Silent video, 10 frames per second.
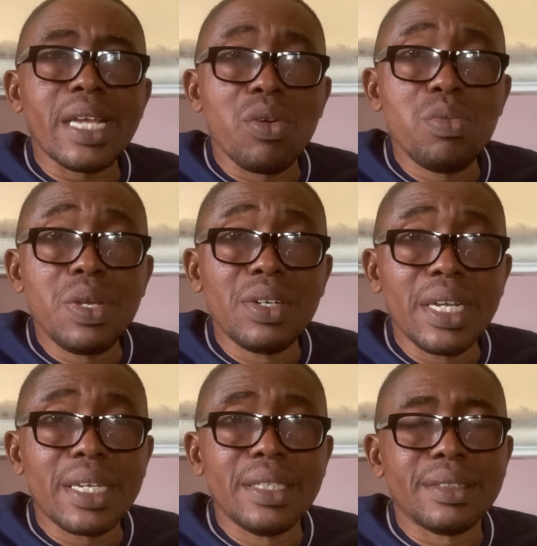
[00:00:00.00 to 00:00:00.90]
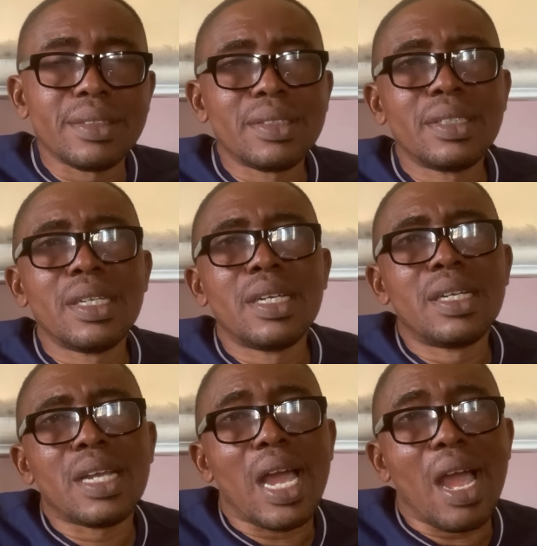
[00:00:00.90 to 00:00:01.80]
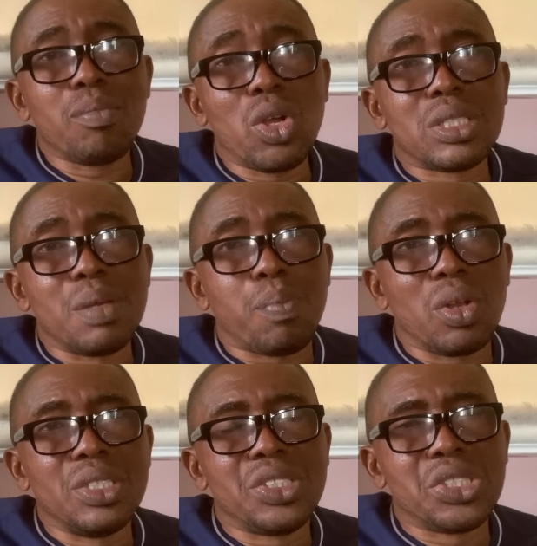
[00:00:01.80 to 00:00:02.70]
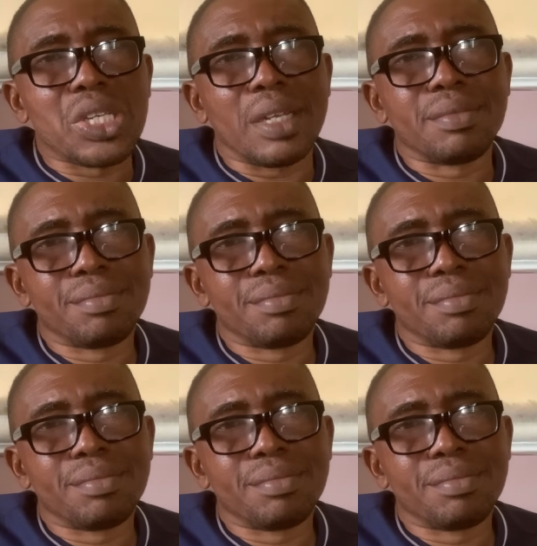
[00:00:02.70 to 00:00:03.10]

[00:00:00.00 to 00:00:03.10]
there will be rigging. I'm not a politician.